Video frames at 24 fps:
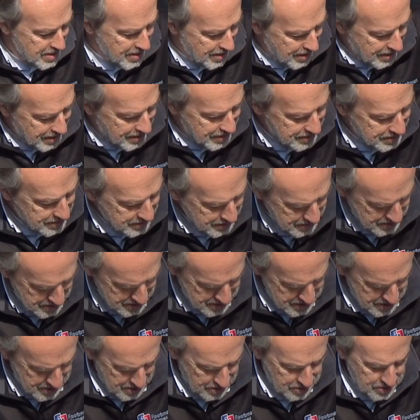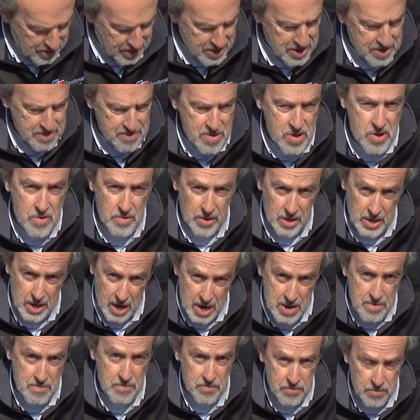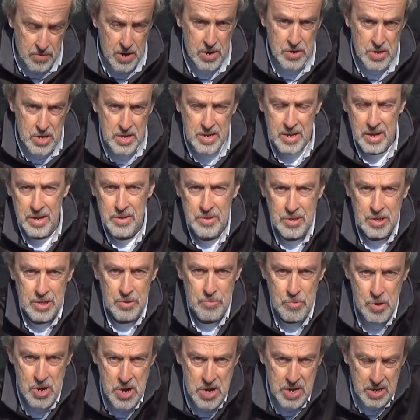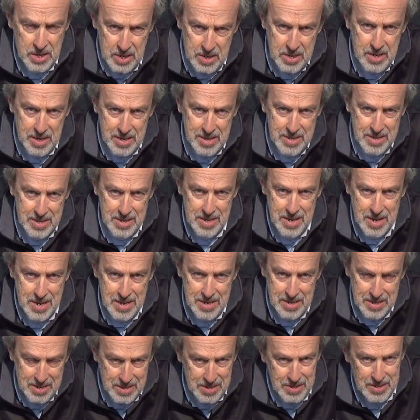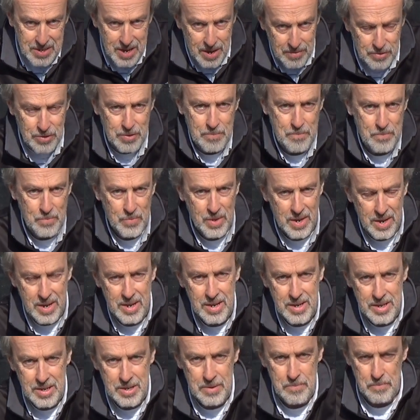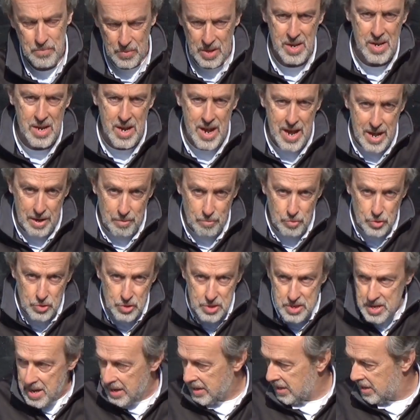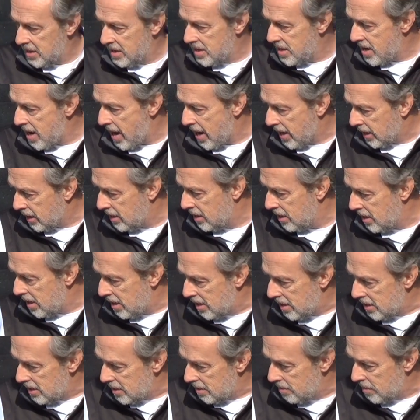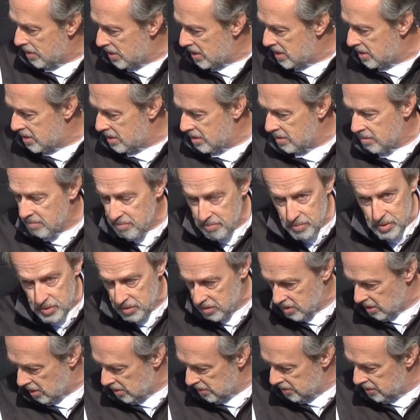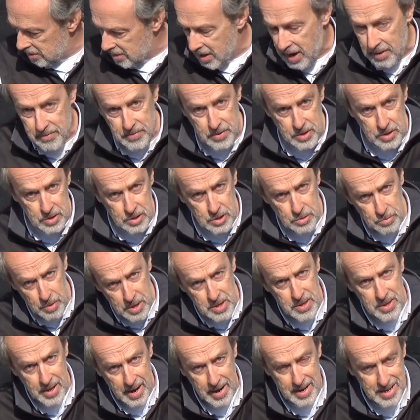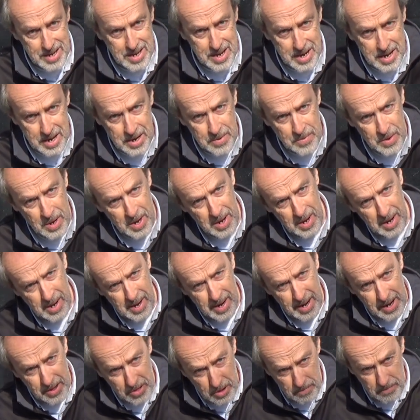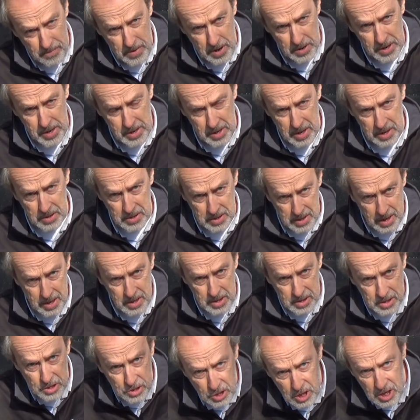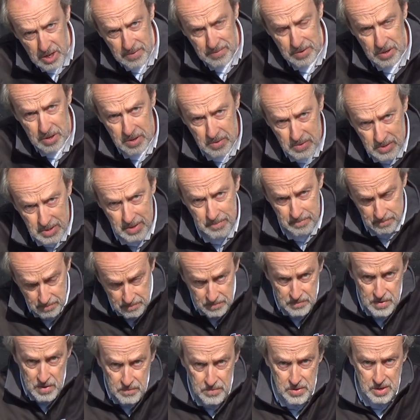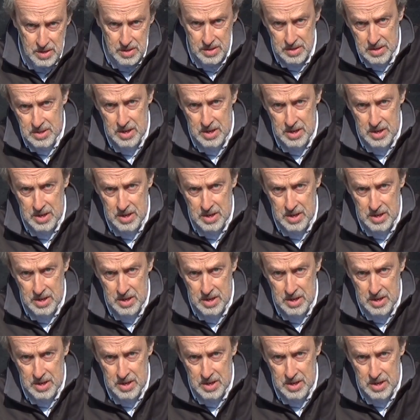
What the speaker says: And they came very close to winning in 1987. It was neck and neck with the Honda Africa Twin that year, and the very last day, the Cagiva 750 at the